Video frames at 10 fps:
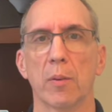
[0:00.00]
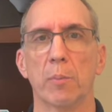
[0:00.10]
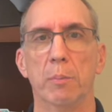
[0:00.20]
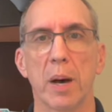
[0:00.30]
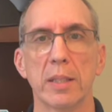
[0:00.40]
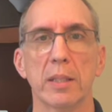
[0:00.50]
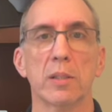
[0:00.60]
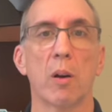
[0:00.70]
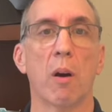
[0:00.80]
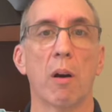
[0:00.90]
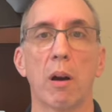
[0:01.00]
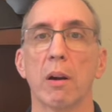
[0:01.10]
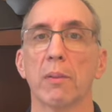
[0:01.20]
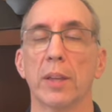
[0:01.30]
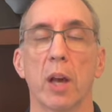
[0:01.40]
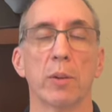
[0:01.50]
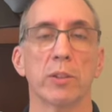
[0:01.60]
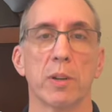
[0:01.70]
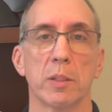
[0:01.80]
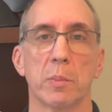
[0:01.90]
Buses are the only
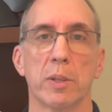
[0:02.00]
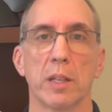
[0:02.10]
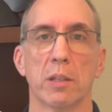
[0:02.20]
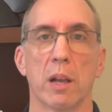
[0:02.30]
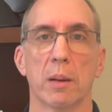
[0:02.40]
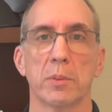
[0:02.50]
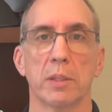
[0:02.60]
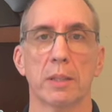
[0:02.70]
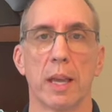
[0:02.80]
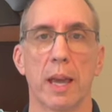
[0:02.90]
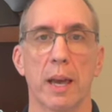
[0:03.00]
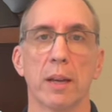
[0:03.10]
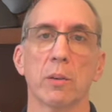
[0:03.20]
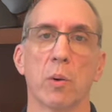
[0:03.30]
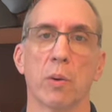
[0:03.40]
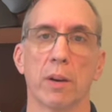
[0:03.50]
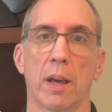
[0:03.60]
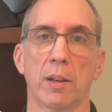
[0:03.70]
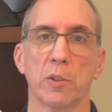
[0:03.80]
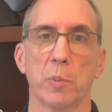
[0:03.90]
transportation options at
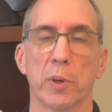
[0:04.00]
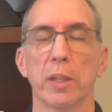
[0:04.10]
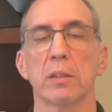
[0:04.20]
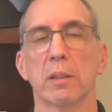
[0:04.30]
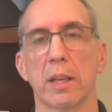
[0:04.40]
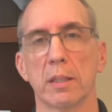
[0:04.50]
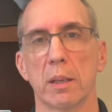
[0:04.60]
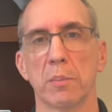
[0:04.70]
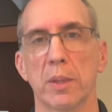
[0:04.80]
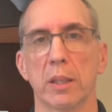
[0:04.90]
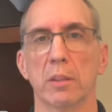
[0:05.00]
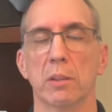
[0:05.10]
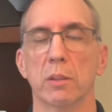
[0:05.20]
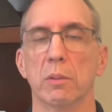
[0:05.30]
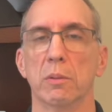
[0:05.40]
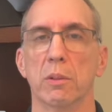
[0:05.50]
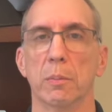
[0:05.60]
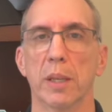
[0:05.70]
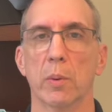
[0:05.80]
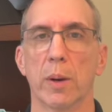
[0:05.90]
Coronado Springs, so that's something to
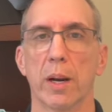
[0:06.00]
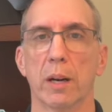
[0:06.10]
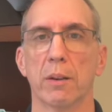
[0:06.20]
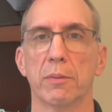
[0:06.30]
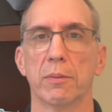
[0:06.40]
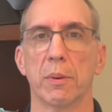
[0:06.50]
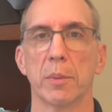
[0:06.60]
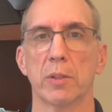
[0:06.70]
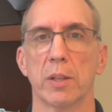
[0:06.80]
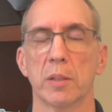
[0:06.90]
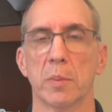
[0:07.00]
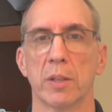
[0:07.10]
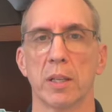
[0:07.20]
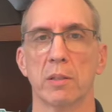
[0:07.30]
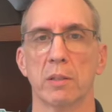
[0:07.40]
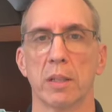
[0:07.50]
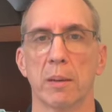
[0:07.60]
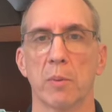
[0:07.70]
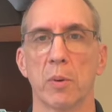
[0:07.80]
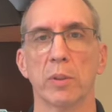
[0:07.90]
be aware of from a transportation
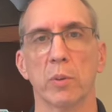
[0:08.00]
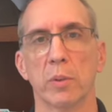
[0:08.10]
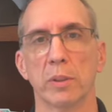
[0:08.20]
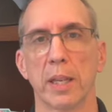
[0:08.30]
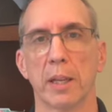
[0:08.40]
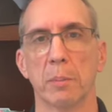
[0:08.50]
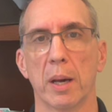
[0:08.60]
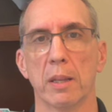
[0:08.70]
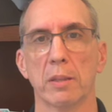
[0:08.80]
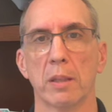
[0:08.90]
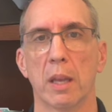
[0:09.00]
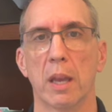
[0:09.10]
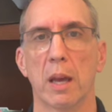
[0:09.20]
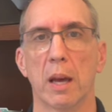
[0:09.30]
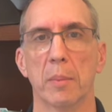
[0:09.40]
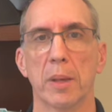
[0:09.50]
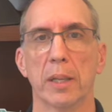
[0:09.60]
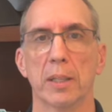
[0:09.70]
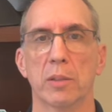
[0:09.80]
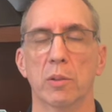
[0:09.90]
standpoint. You will take a bus
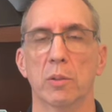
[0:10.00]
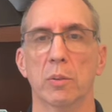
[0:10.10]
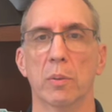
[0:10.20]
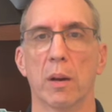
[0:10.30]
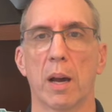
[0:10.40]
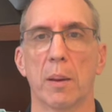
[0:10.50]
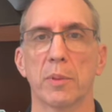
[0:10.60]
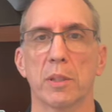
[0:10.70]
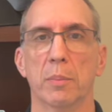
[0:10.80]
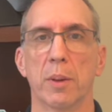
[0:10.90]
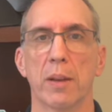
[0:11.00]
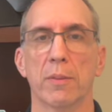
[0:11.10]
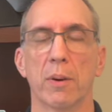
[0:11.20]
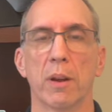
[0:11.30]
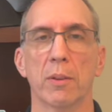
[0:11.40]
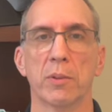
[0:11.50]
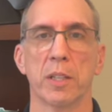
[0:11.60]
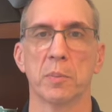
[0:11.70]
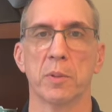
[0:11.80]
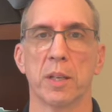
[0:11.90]
unless you opt to pay for other
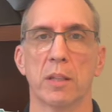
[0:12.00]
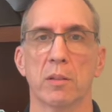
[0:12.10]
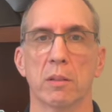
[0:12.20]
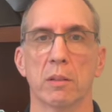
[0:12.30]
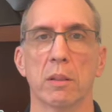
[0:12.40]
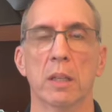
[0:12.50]
transportation,